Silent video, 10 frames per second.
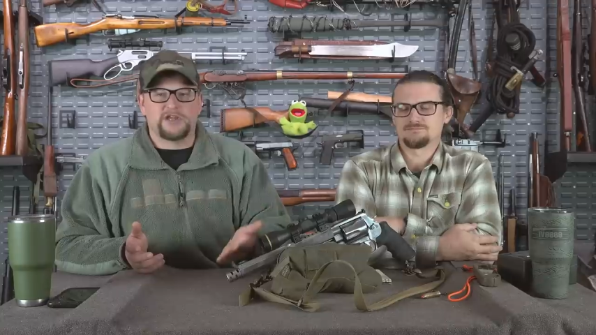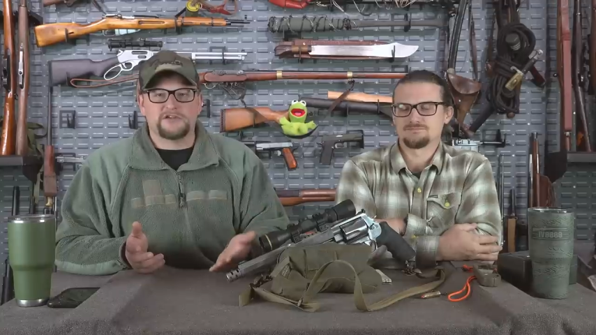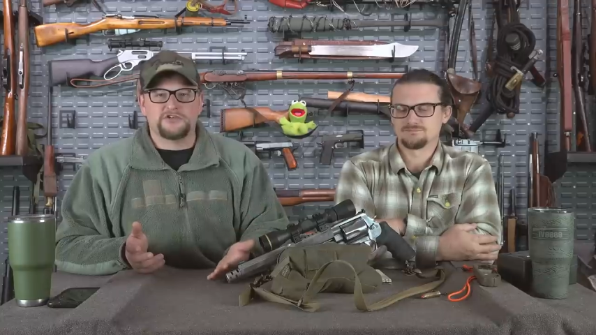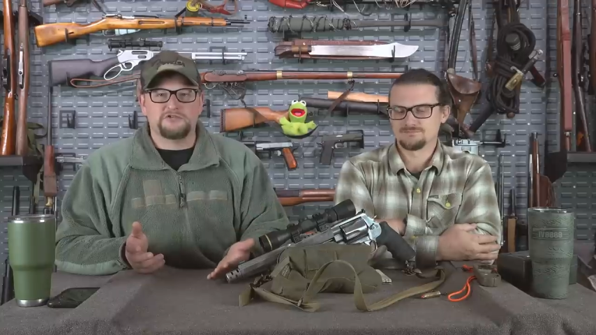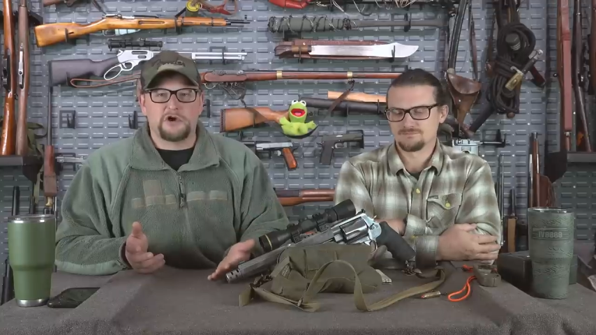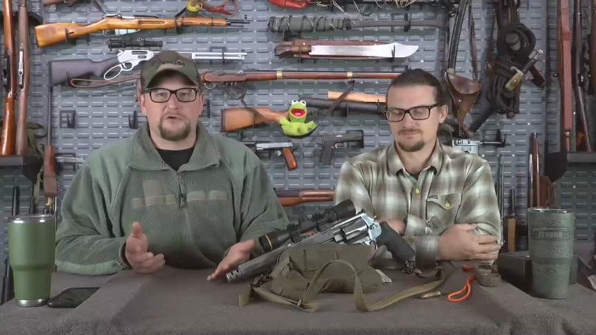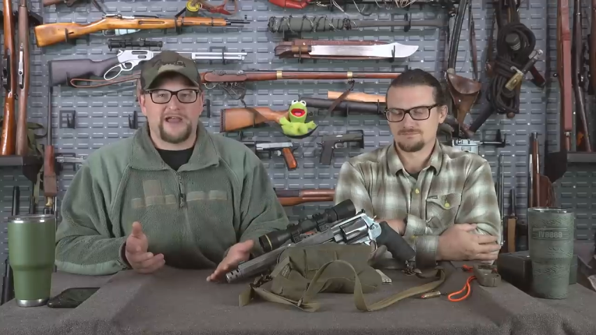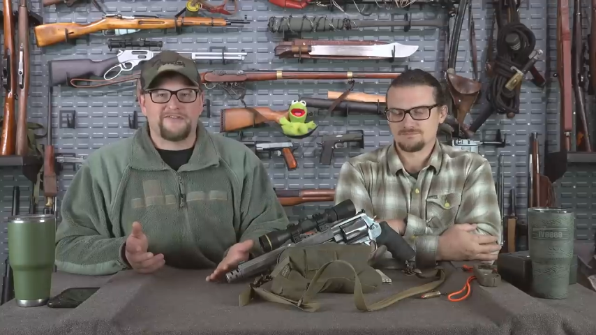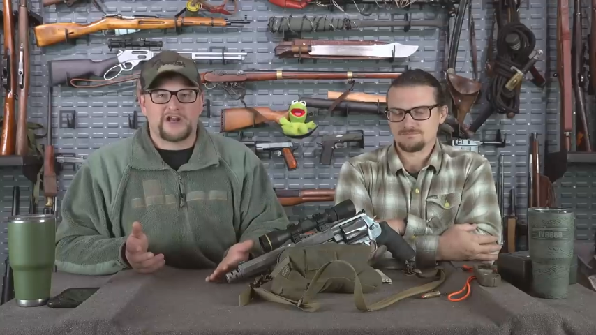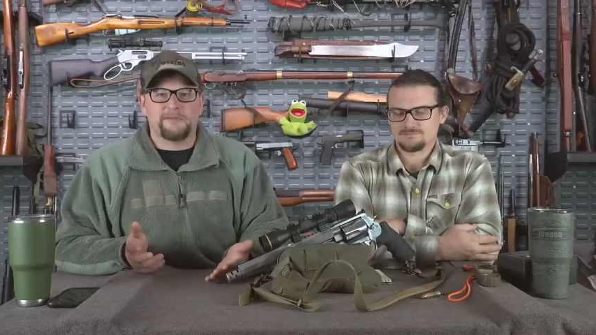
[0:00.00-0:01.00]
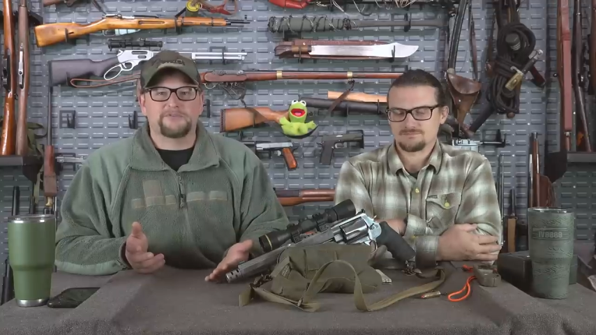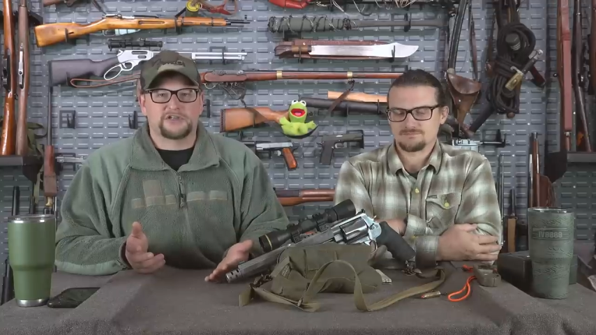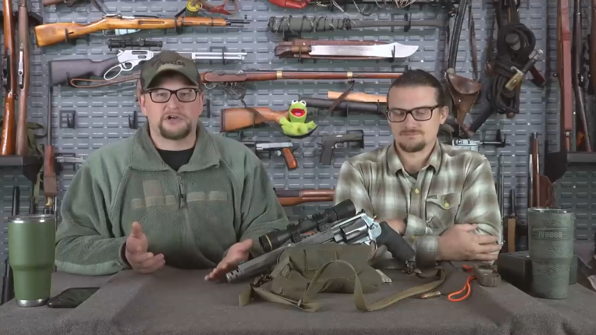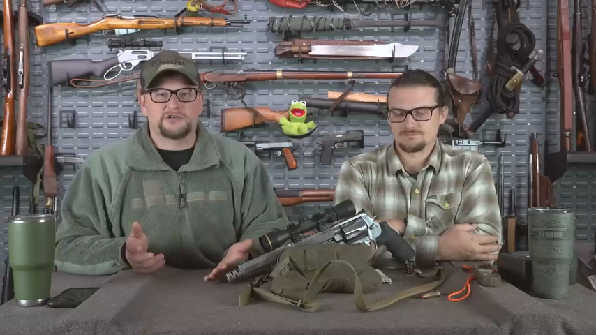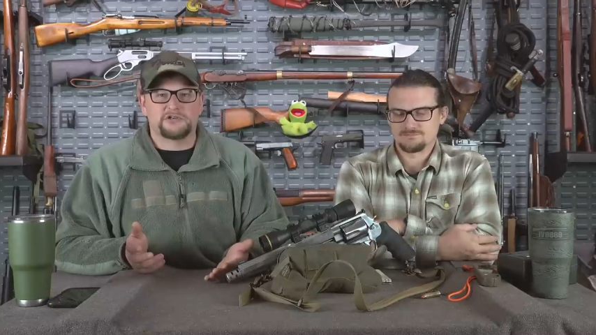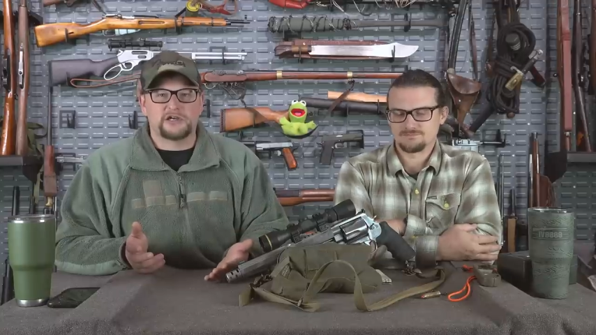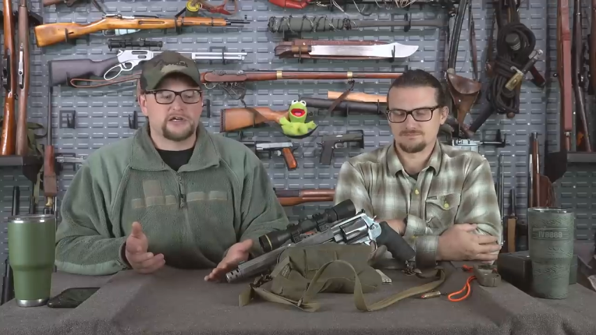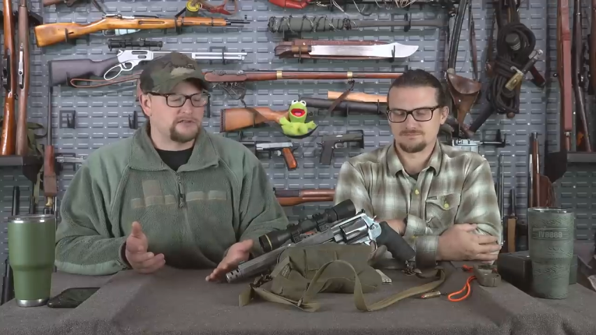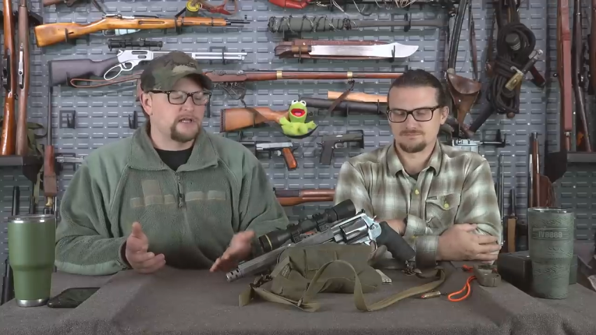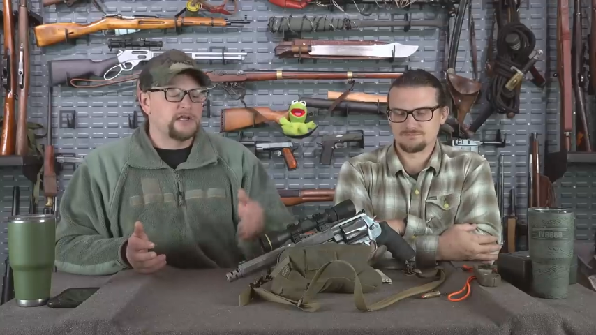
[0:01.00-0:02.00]
Speaker 1: because you don't have an optic on your
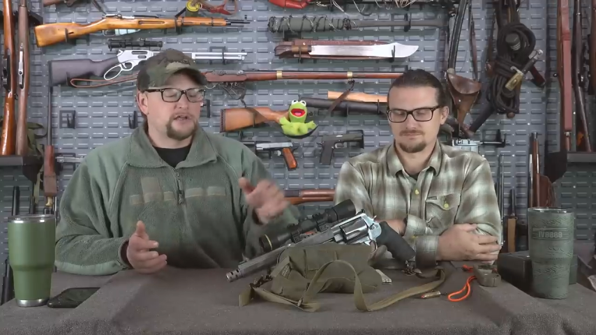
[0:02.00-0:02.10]
gun?